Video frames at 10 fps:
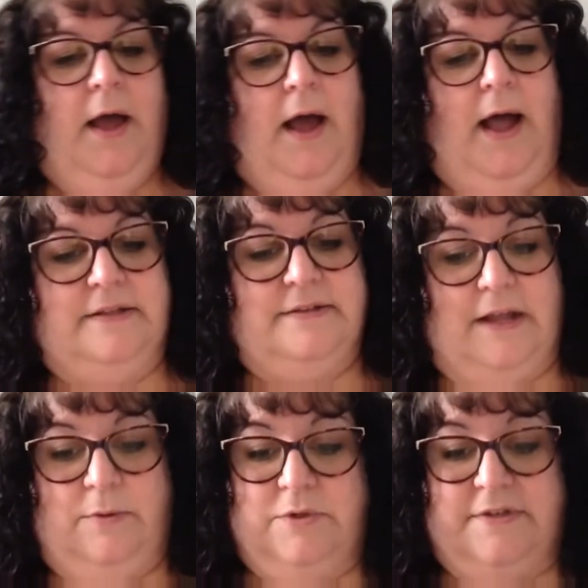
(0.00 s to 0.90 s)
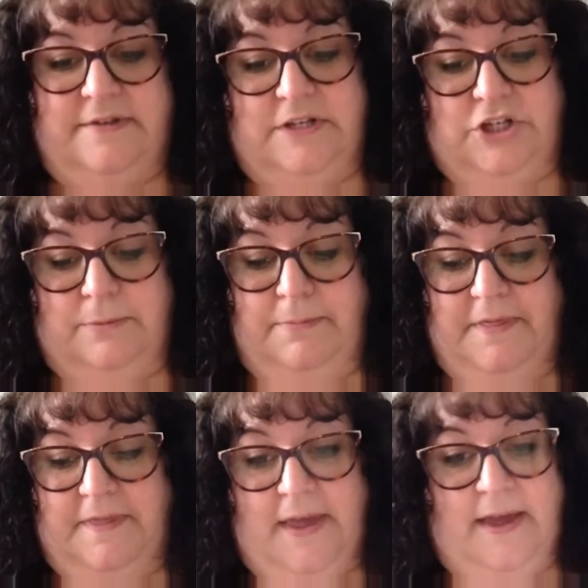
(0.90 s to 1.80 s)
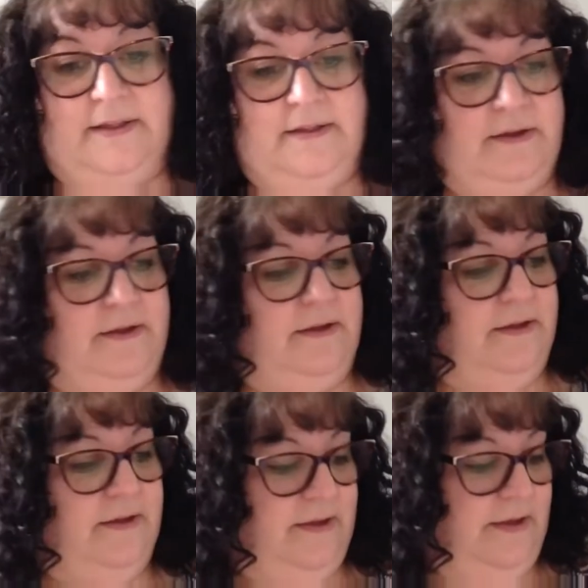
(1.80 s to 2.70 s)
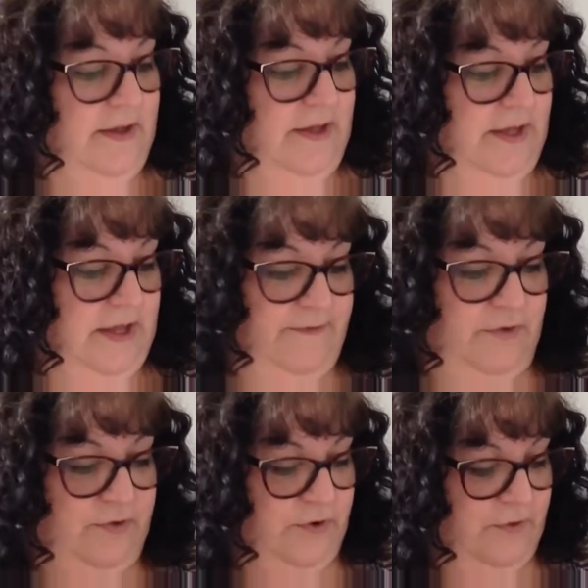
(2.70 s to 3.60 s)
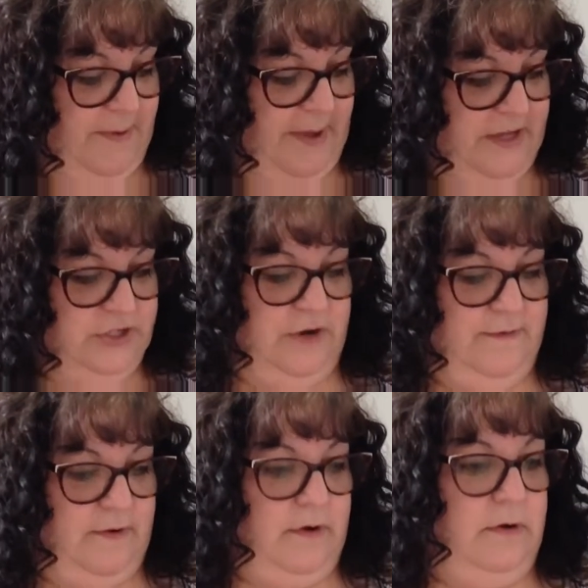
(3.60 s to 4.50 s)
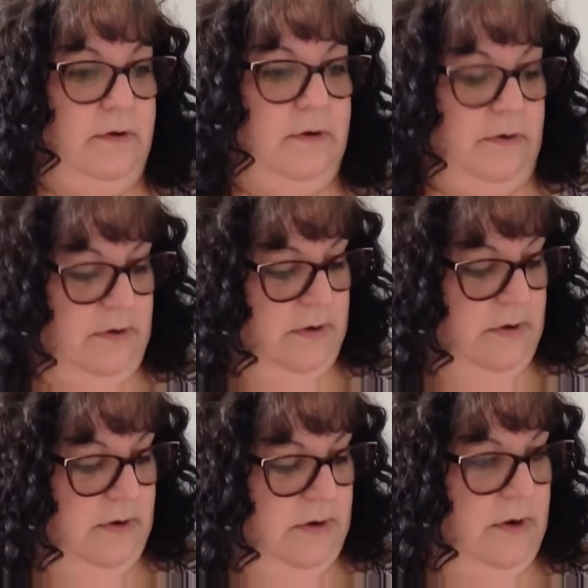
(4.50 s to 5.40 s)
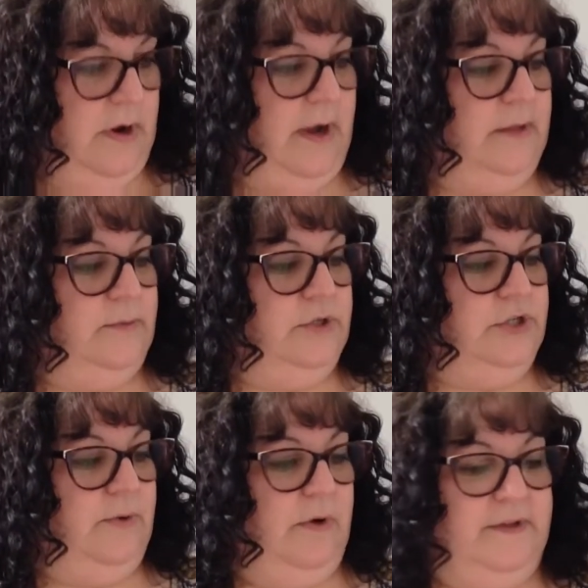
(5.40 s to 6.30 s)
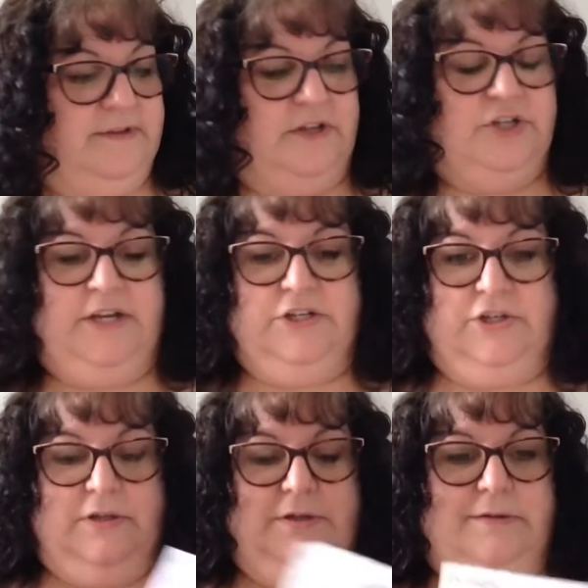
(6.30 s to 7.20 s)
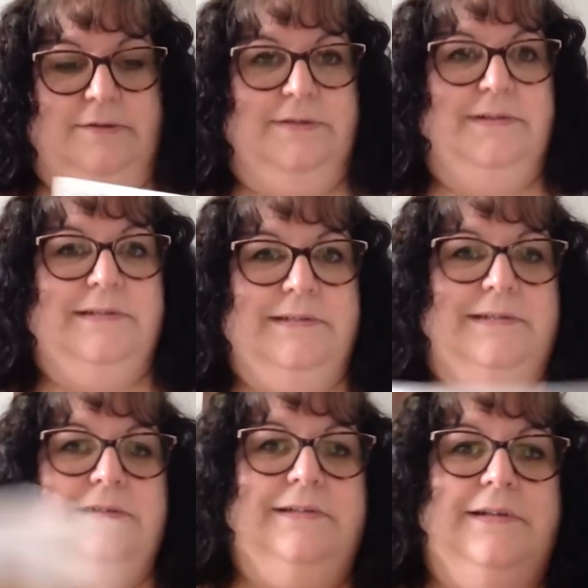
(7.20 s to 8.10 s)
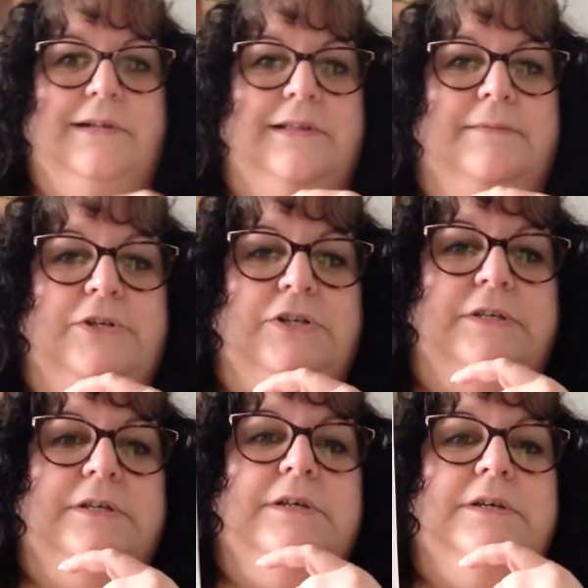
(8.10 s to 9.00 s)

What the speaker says: I decided I wanted to stitch it, but then if you turn the page over, I don't want to show all this. I changed it. Let me just.